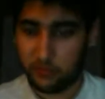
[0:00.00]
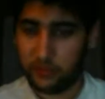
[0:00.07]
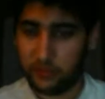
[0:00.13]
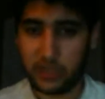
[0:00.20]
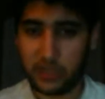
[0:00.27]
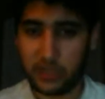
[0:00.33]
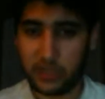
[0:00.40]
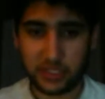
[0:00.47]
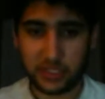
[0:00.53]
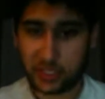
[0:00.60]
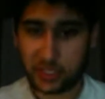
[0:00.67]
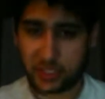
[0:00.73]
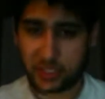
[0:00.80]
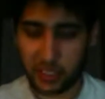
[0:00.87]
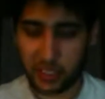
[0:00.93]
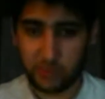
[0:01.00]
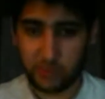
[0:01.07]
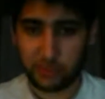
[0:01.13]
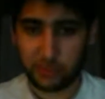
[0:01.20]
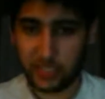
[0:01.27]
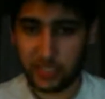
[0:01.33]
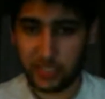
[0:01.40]
to finish this,
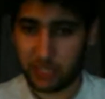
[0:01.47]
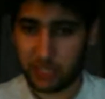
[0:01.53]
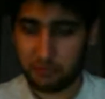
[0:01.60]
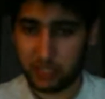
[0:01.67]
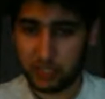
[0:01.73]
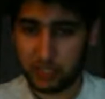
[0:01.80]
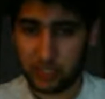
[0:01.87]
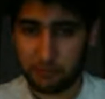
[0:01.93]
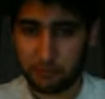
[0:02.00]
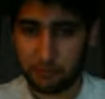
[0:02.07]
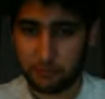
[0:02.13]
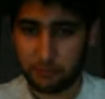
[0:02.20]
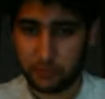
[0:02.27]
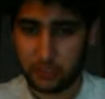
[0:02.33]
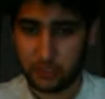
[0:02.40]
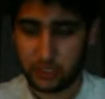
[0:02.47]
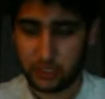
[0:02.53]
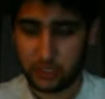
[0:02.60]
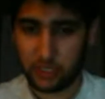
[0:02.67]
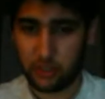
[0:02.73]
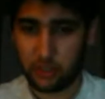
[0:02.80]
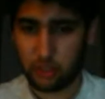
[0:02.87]
it would take me
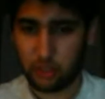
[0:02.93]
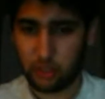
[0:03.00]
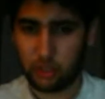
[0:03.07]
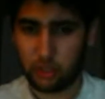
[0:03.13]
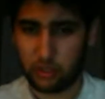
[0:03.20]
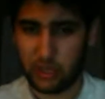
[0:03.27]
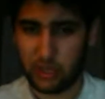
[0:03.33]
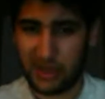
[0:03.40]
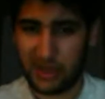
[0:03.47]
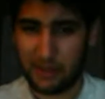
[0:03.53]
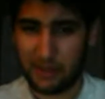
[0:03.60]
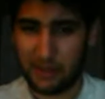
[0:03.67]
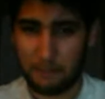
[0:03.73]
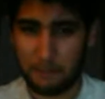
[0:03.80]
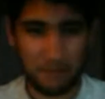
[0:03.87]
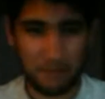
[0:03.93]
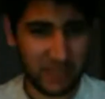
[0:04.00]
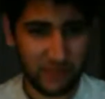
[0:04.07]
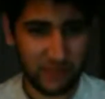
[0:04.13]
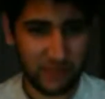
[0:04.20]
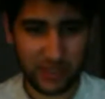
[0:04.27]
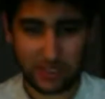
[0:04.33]
until
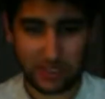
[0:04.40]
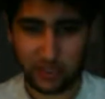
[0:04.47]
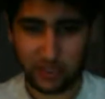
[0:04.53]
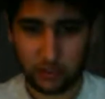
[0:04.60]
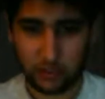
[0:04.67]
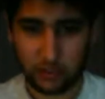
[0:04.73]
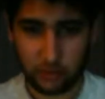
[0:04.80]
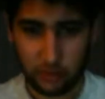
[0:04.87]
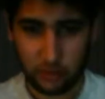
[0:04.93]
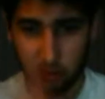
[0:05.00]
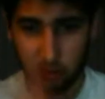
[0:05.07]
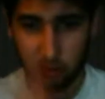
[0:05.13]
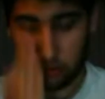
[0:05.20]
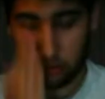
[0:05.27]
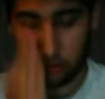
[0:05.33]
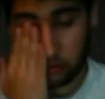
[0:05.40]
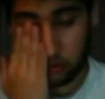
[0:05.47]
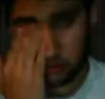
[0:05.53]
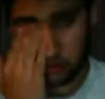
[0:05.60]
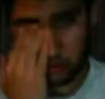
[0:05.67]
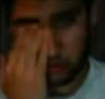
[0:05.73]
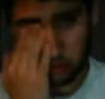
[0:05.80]
maybe until
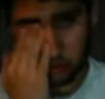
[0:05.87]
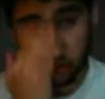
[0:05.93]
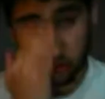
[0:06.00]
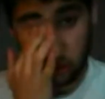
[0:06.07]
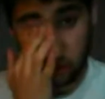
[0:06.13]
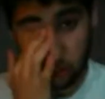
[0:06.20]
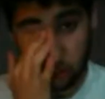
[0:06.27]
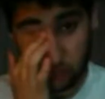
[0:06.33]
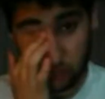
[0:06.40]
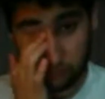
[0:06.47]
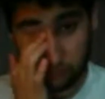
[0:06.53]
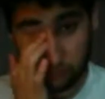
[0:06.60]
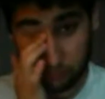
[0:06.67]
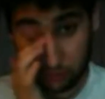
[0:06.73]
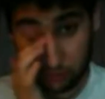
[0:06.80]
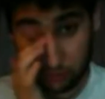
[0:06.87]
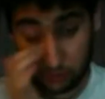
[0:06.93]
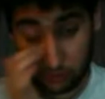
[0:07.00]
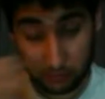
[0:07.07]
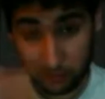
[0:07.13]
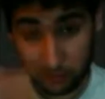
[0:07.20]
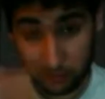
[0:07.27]
the
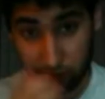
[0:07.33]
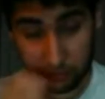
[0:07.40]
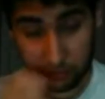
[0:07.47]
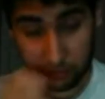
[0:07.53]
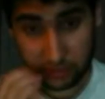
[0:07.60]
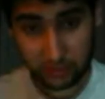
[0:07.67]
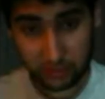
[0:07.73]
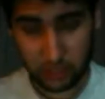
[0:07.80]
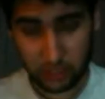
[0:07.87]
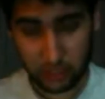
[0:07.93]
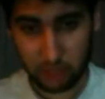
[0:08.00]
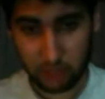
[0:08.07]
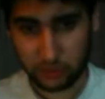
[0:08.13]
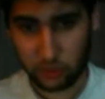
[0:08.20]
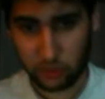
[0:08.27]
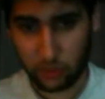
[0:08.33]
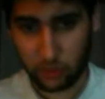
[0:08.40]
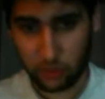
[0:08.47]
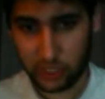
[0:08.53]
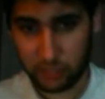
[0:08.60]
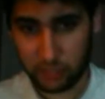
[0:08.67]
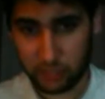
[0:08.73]
very first
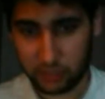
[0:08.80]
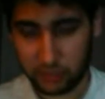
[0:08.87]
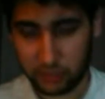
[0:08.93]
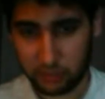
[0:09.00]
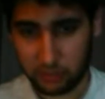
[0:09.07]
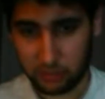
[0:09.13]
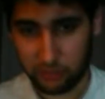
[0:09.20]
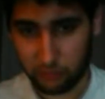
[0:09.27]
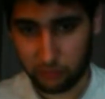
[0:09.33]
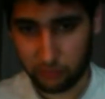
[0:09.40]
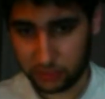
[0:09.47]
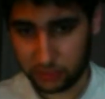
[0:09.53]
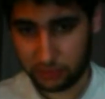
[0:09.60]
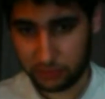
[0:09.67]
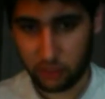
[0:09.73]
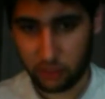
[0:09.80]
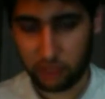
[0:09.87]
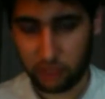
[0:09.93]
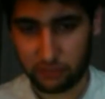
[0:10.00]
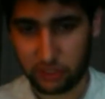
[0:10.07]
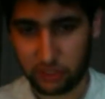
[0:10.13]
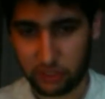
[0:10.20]
story. I mean, the very first part of
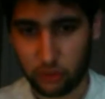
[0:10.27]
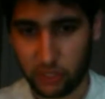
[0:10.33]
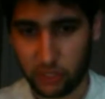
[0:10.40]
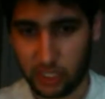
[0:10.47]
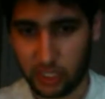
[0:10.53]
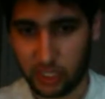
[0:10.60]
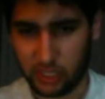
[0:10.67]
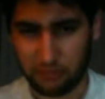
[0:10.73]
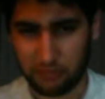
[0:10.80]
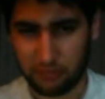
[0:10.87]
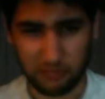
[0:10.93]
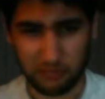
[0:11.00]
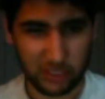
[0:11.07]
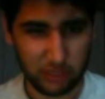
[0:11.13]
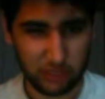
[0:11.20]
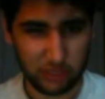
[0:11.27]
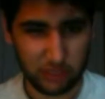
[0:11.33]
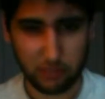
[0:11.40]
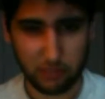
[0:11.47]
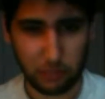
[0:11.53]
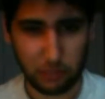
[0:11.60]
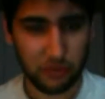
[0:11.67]
the story until my
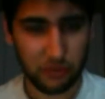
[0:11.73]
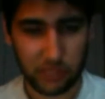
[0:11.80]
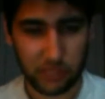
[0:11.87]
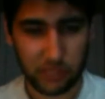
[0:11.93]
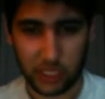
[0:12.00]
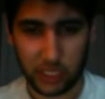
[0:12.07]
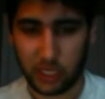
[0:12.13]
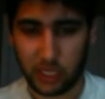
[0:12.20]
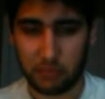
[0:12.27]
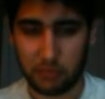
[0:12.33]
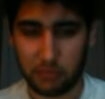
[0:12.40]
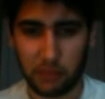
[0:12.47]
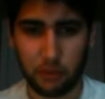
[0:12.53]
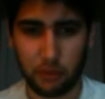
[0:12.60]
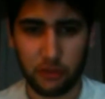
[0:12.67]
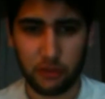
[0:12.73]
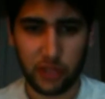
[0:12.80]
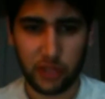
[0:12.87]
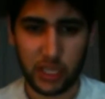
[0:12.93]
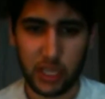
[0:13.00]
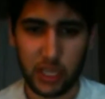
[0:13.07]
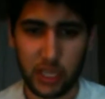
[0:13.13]
birthday. My
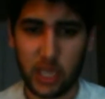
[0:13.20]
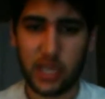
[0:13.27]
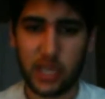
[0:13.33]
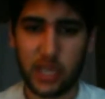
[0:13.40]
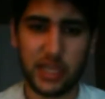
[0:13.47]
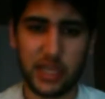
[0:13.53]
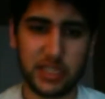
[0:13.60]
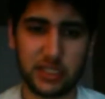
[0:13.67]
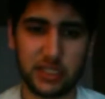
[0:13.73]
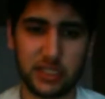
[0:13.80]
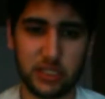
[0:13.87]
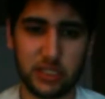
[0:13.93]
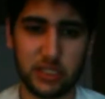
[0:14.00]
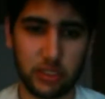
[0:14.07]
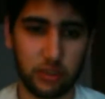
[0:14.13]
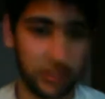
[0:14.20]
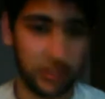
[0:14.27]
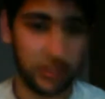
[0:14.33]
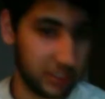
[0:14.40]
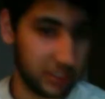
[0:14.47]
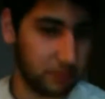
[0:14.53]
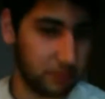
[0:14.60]
birthday is until
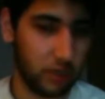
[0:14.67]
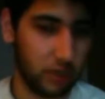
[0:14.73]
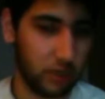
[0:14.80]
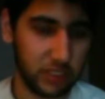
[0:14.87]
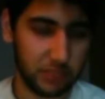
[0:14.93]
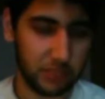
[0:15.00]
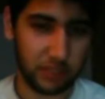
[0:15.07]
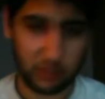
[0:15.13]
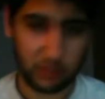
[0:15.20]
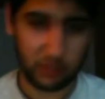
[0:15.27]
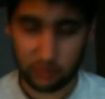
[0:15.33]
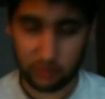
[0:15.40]
this March. I mean,